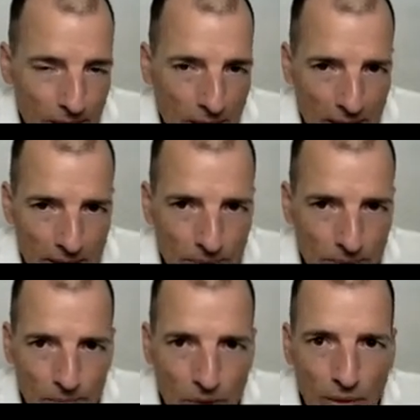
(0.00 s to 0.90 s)
I
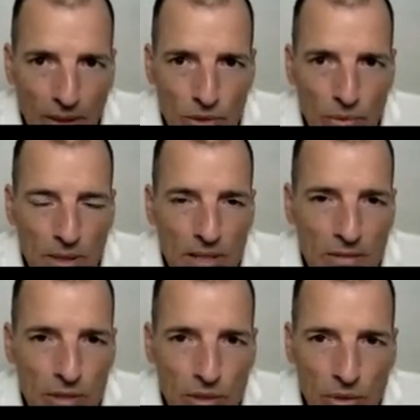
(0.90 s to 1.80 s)
do
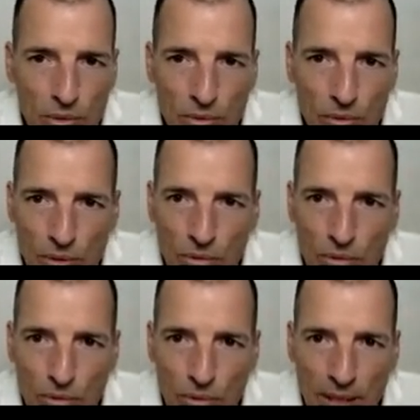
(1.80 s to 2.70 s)
endeavor to
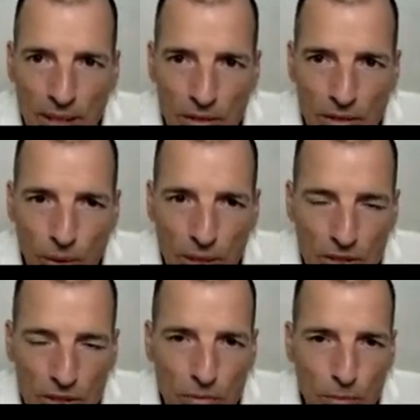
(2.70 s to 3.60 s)
answer a
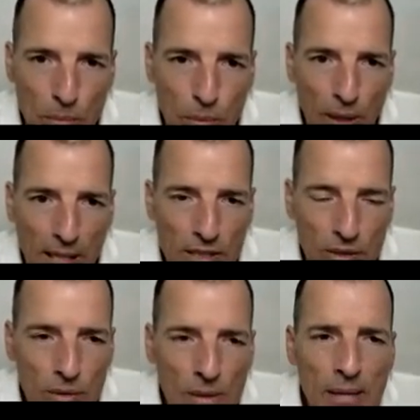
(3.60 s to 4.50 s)
question if people ask.
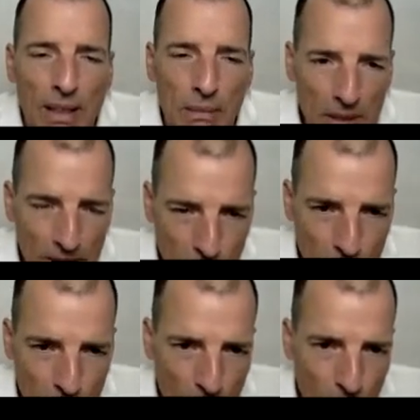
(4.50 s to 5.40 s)
So, Damir, if
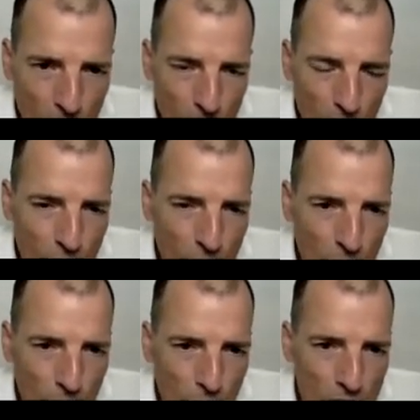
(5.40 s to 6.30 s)

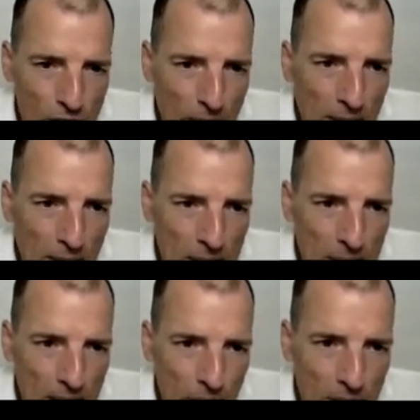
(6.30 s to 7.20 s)
you would share my
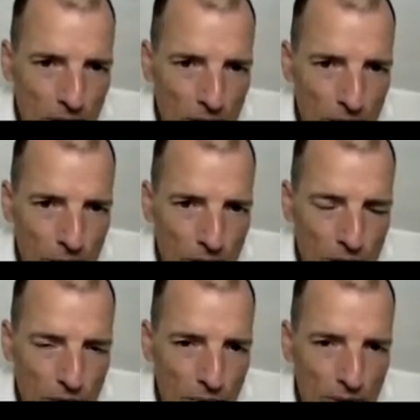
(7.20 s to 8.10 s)
email with
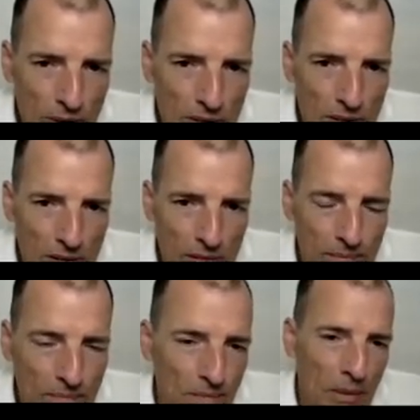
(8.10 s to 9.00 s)
your students,
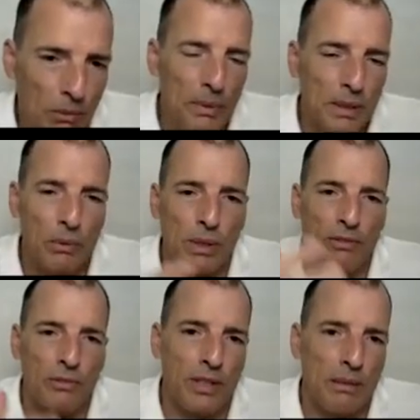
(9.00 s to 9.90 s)
that would be a way
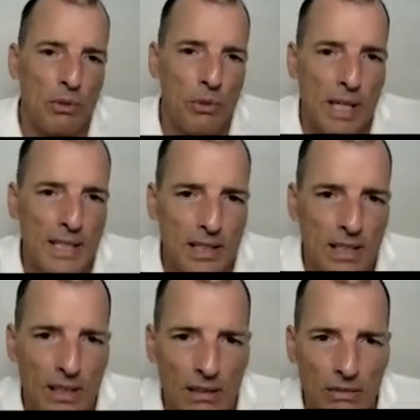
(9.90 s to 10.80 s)
for them to ask
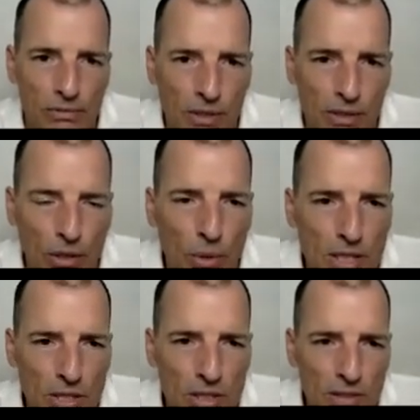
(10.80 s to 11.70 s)
further
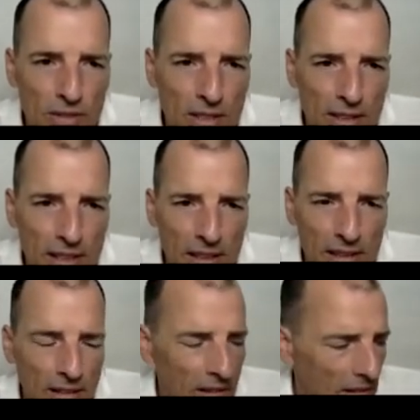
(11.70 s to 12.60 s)
questions if there are
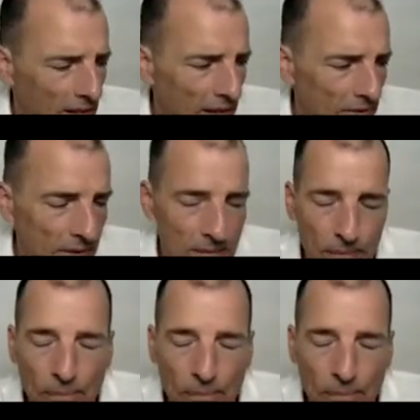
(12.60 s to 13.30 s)
any left.